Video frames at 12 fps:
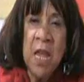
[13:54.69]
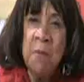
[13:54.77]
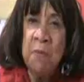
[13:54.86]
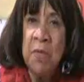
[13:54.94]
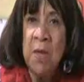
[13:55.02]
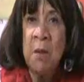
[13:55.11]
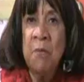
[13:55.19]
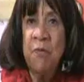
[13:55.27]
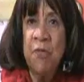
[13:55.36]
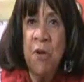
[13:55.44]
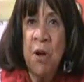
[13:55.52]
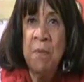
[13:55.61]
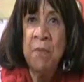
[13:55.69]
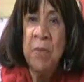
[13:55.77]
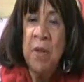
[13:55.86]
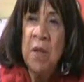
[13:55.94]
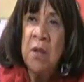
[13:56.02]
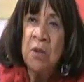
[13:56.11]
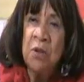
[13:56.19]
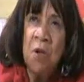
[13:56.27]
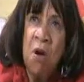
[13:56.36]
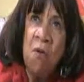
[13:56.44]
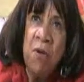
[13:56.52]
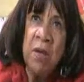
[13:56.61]
keep them from
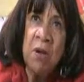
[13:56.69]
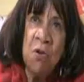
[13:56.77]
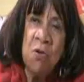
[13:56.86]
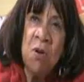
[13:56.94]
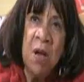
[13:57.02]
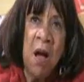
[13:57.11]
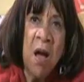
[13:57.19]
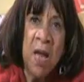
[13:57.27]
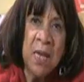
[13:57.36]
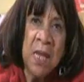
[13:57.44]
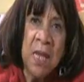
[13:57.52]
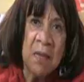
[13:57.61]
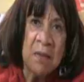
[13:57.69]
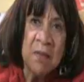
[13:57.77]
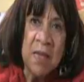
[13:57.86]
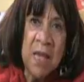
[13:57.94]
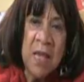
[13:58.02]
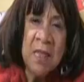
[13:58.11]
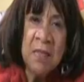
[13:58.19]
knowing who God is.